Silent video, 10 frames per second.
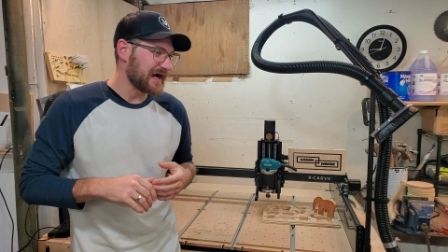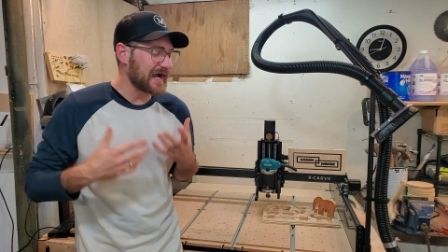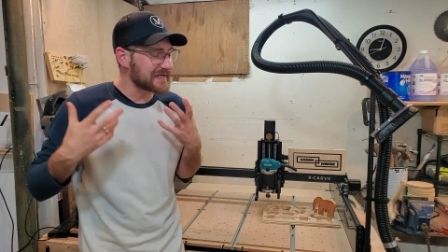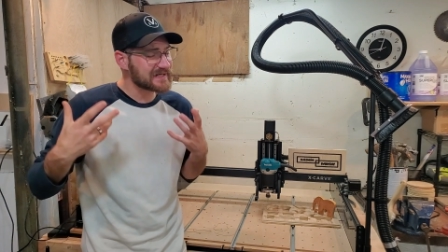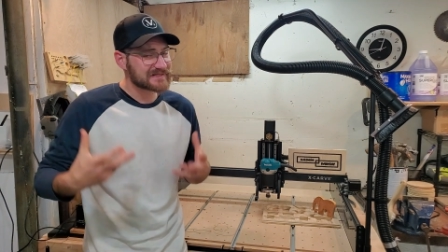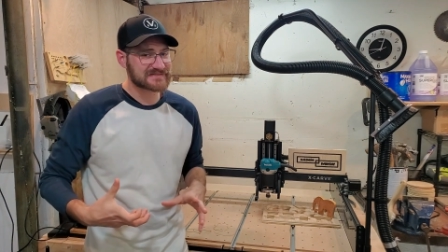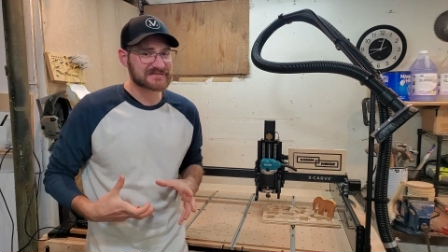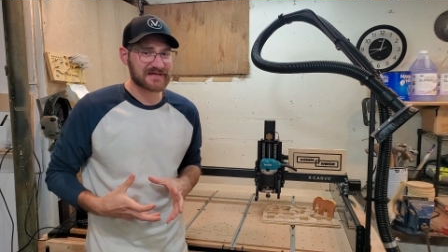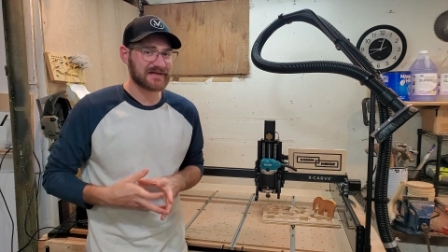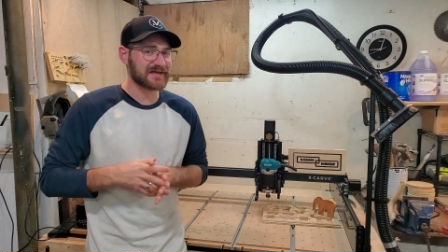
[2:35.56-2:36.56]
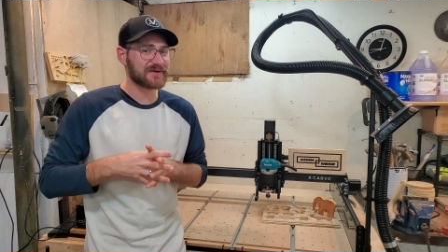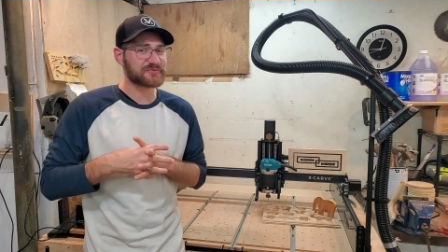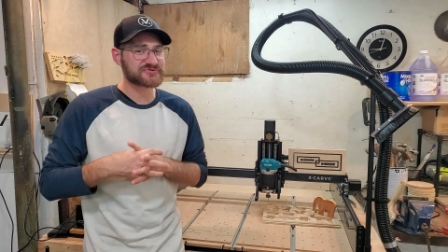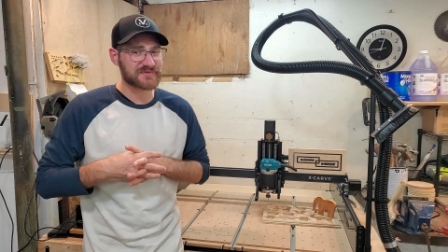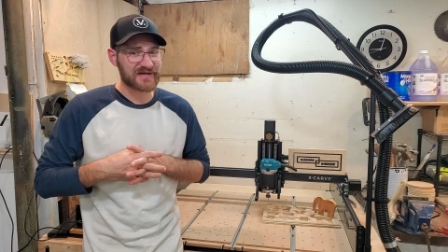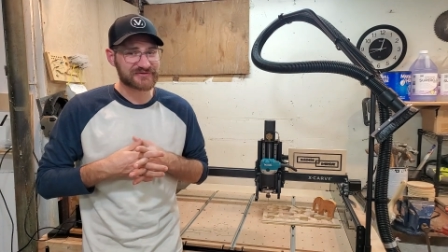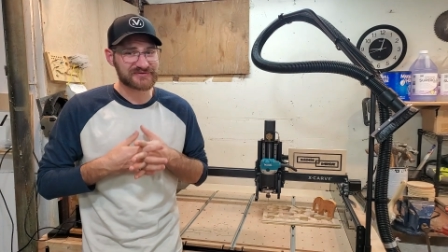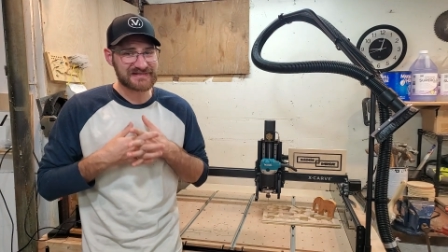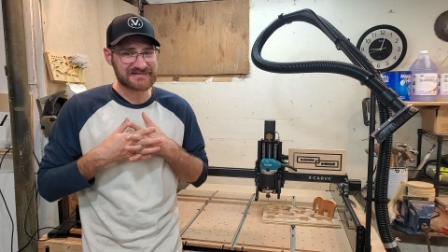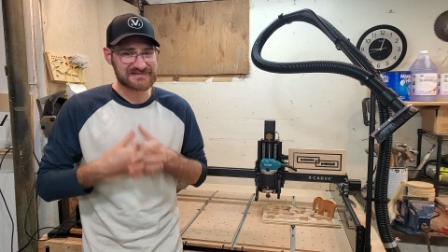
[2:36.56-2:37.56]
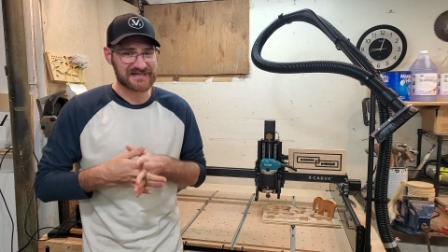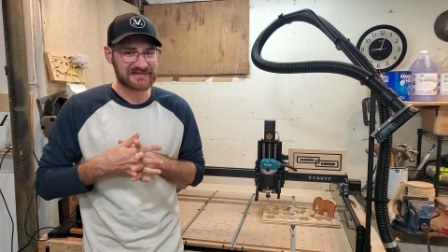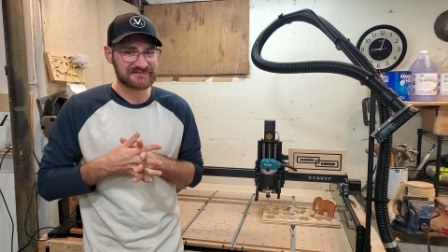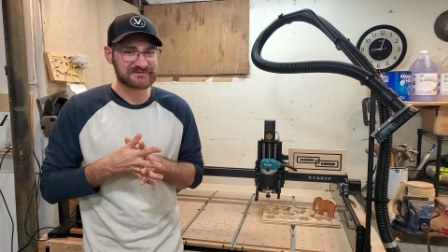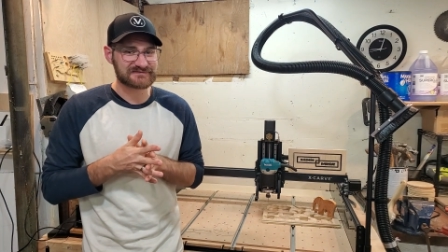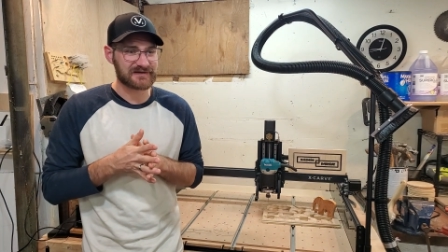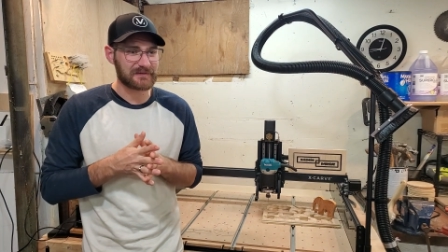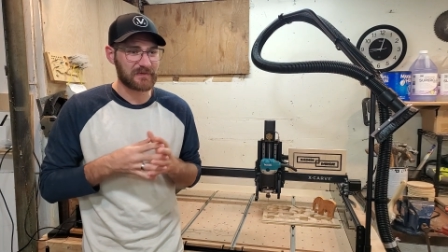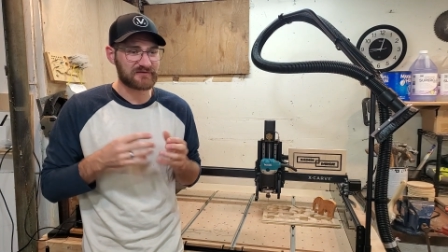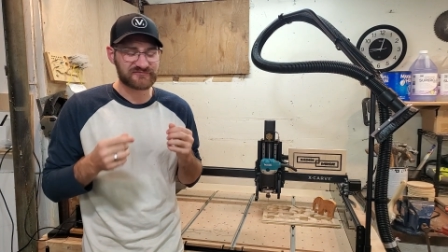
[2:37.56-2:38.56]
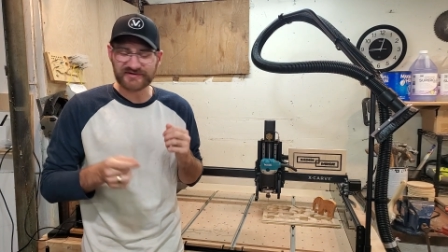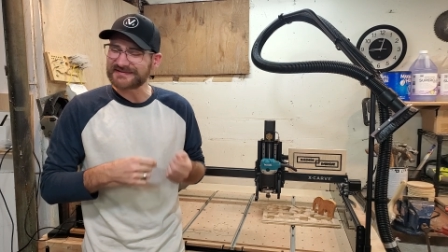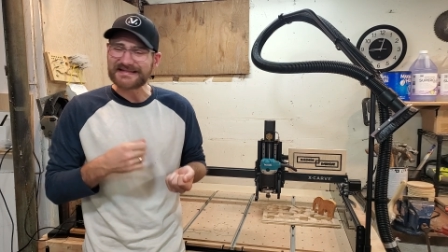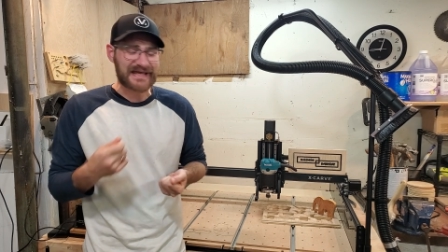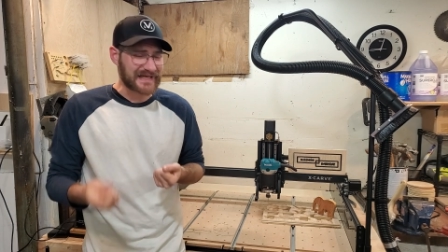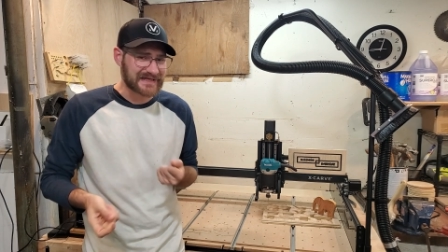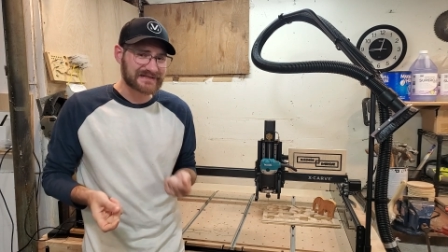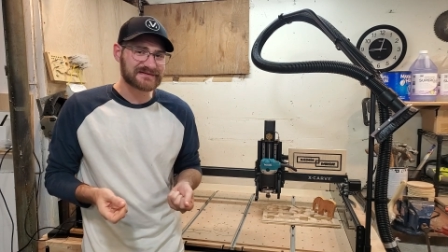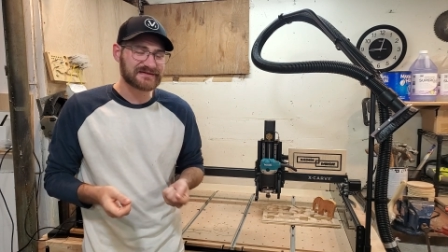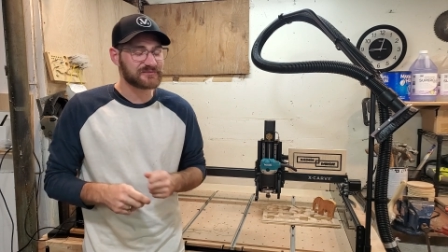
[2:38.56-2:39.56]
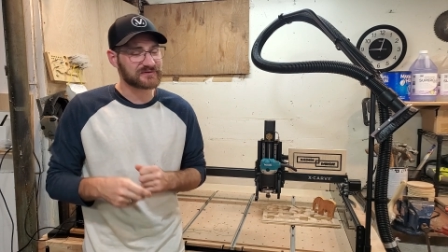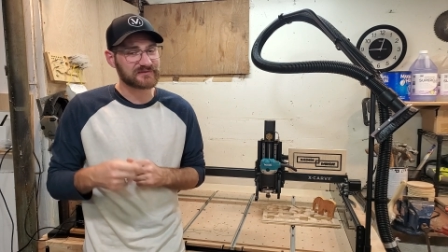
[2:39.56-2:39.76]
I gotta say, it was rather intense. Um, I'm fairly handy with